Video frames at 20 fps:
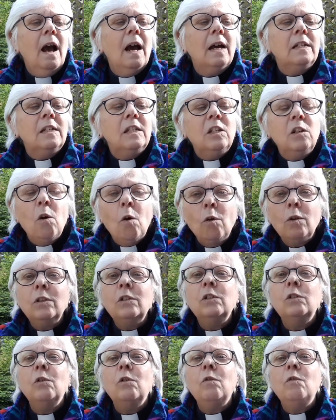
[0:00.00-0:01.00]
And he
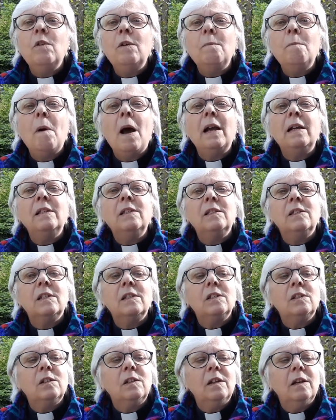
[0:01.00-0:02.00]
also reminds
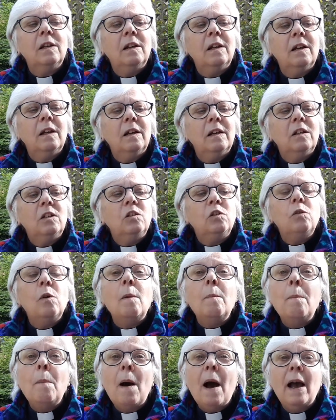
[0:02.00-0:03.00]
us to
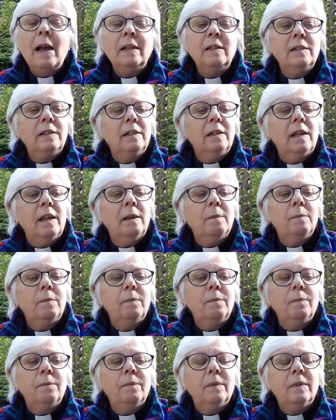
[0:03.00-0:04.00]
abide in
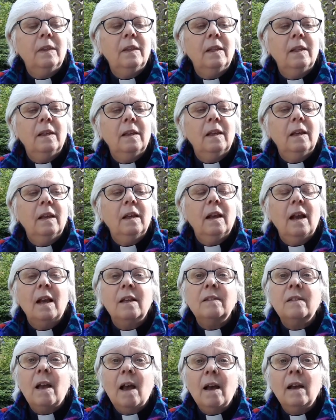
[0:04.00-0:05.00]
him
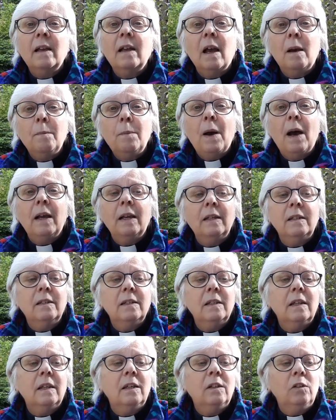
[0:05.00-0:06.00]
as I
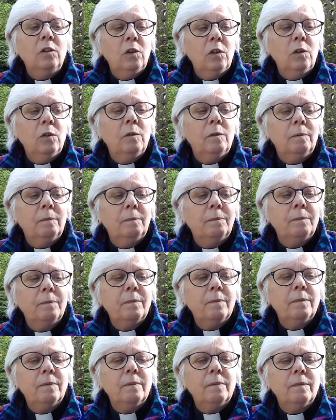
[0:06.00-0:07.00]
abide in you.
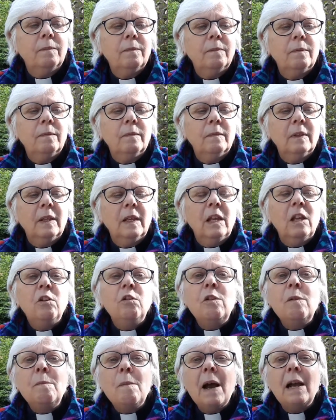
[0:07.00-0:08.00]

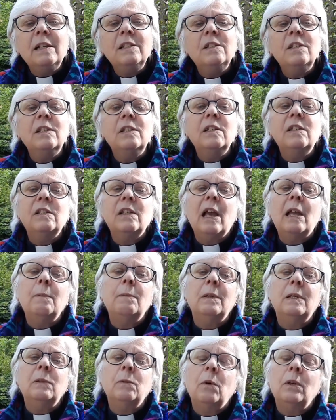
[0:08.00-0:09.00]
He reminds the
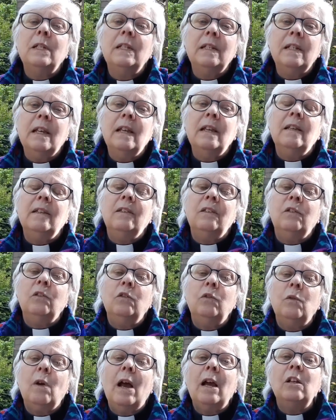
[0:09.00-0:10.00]
disciples what it is
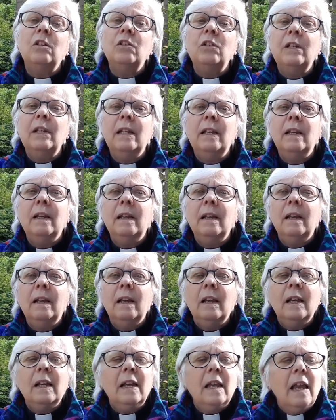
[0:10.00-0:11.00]
to actually
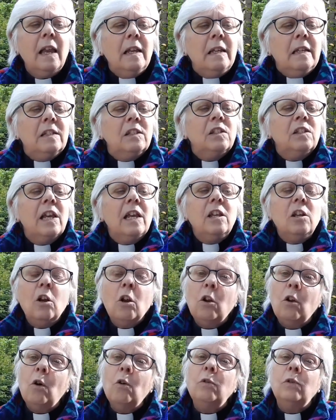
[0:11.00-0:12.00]
stay
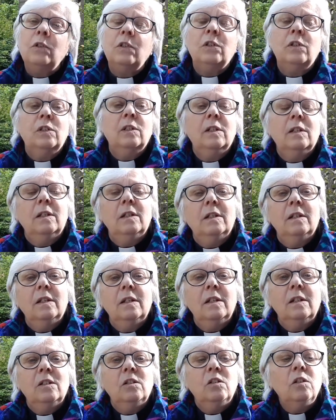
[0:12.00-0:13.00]
close
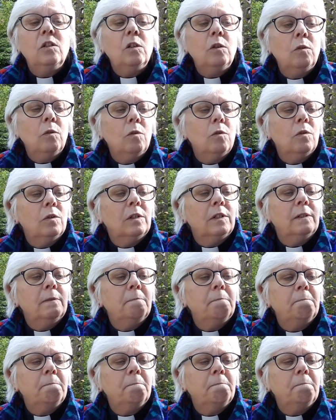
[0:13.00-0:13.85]
to the Lord.